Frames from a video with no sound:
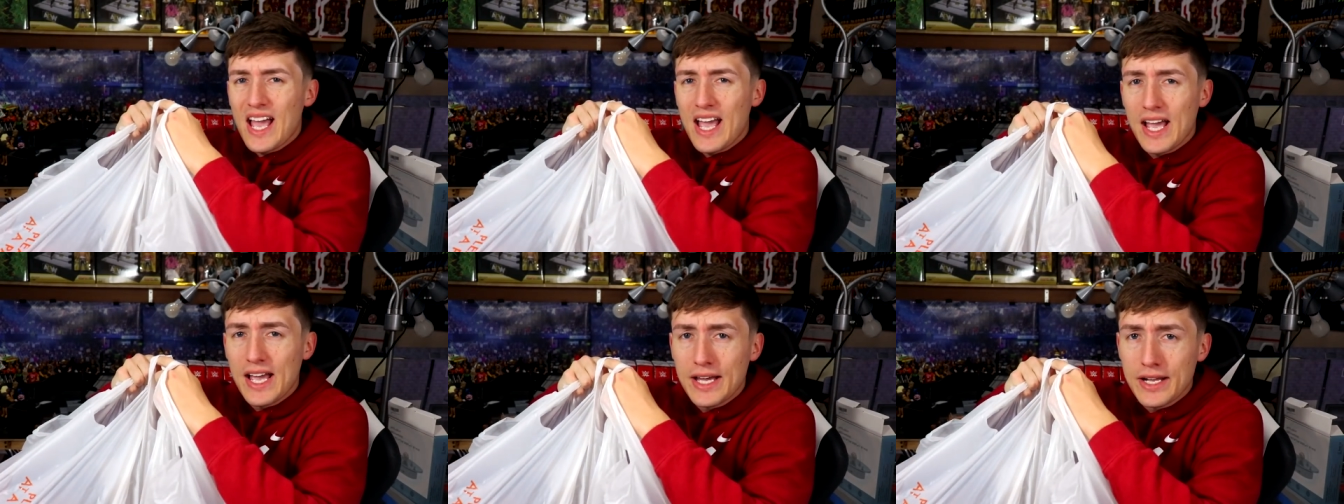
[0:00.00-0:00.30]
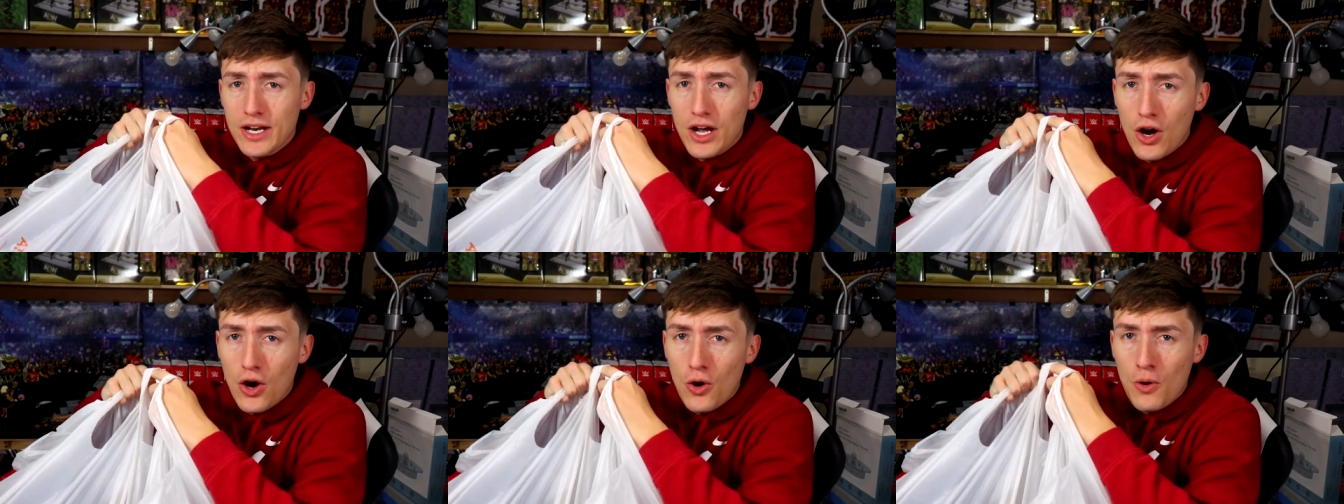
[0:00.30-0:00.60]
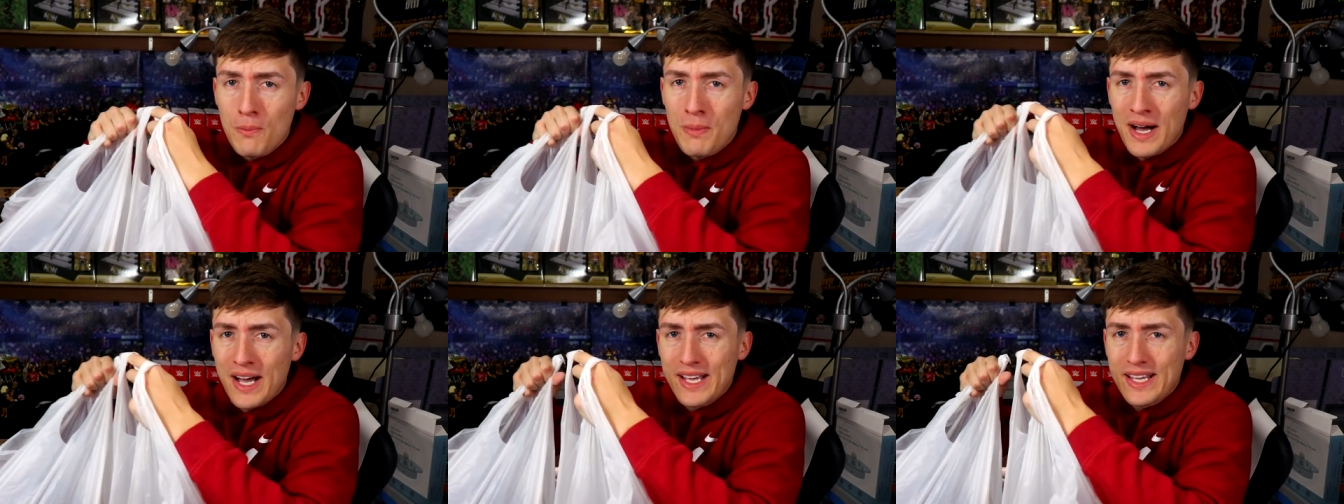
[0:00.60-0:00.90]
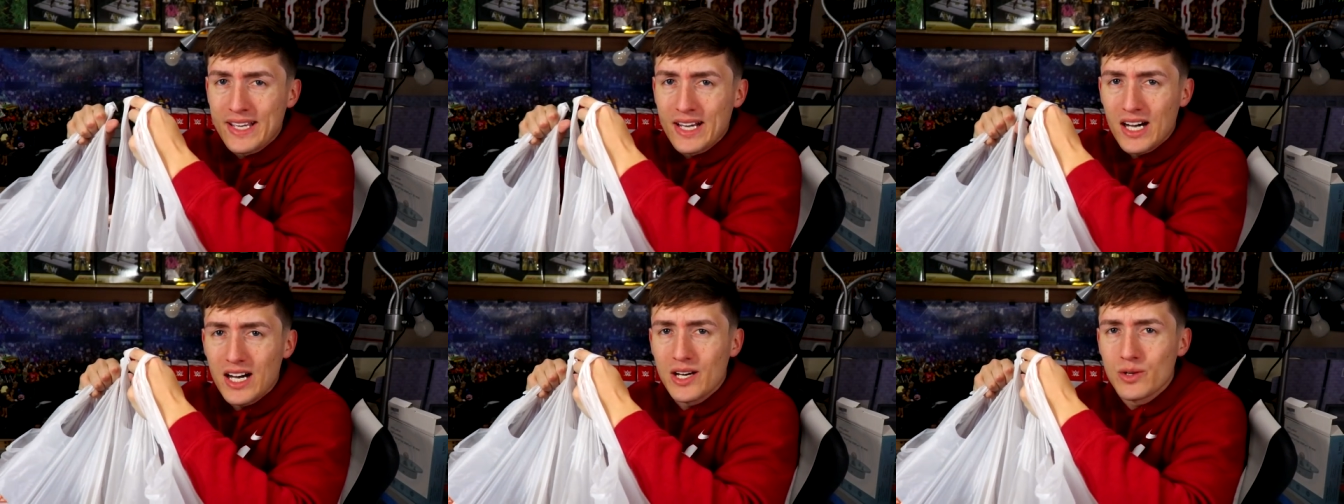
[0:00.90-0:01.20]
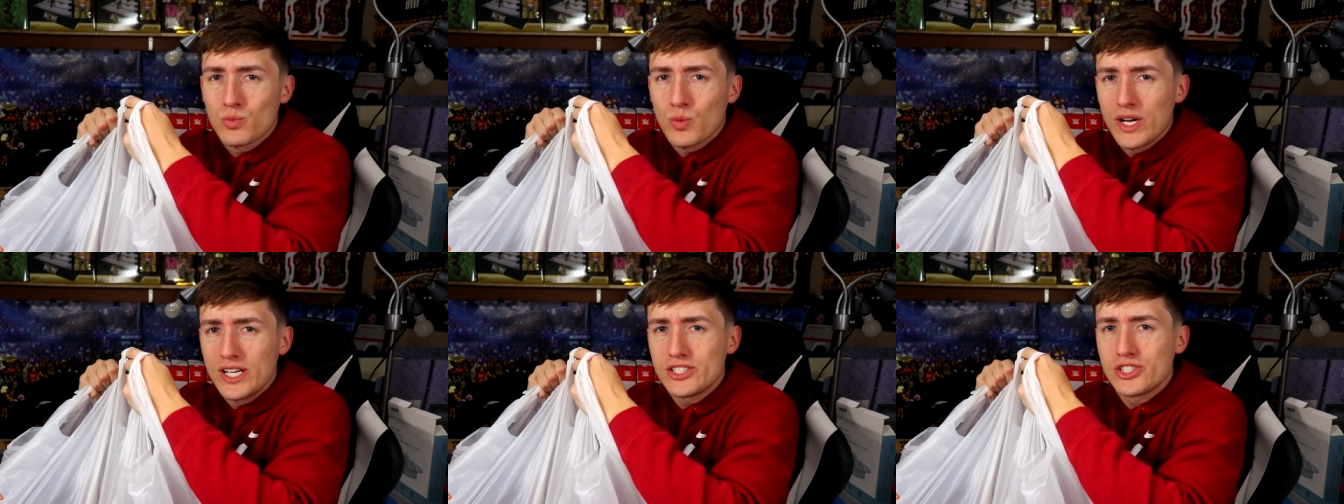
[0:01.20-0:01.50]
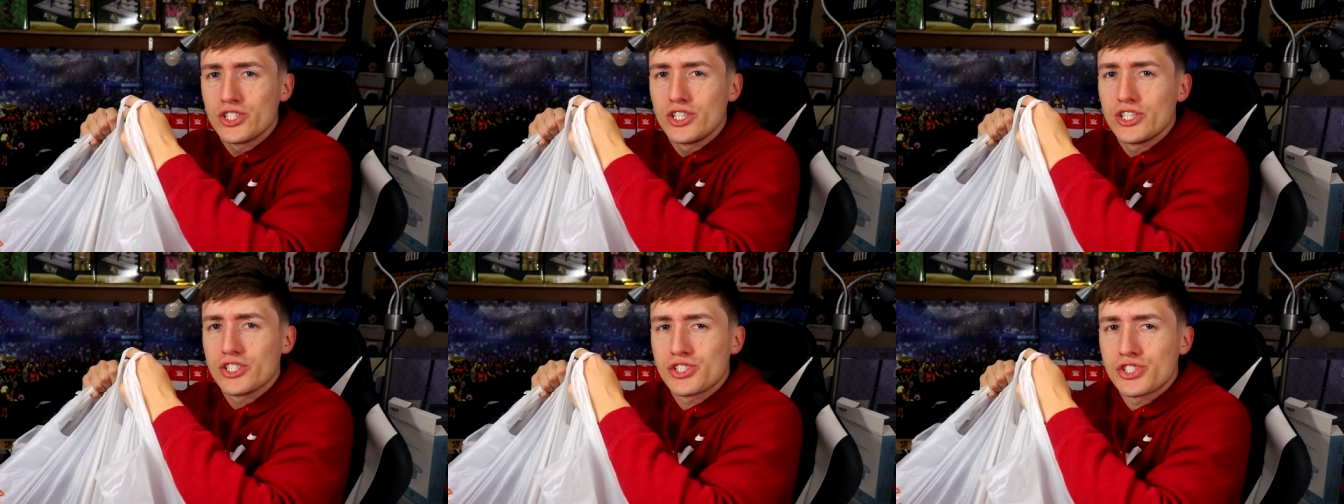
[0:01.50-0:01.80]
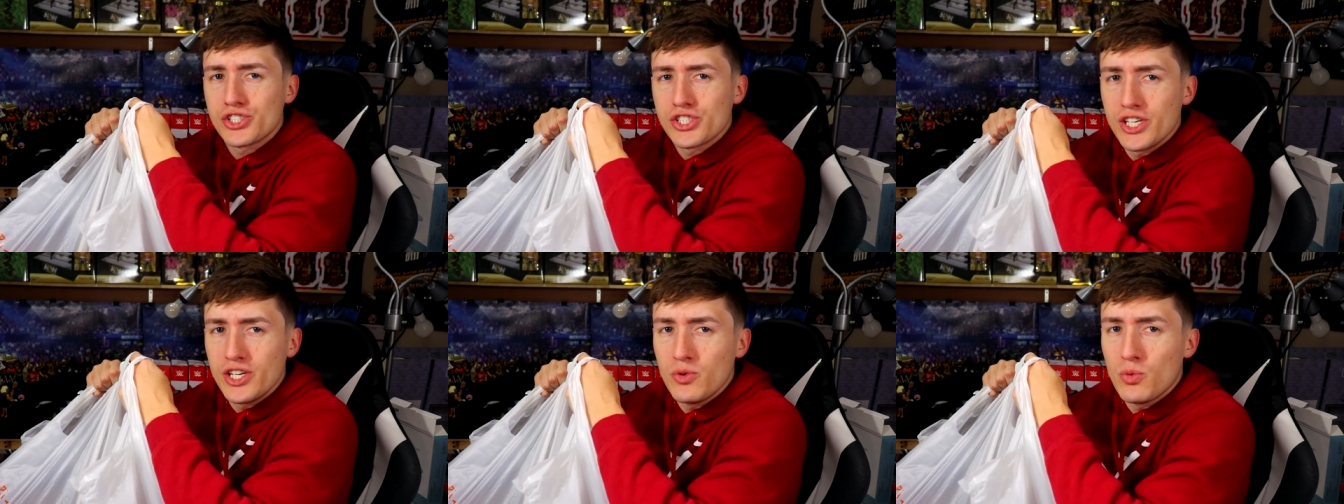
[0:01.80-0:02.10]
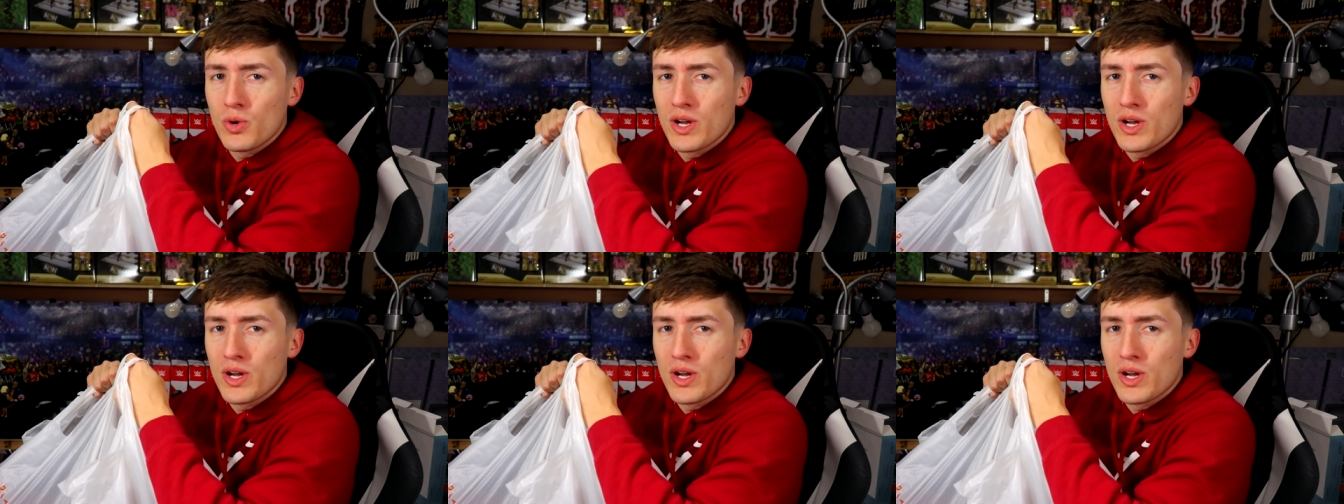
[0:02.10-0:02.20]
and oh my god, wait till you see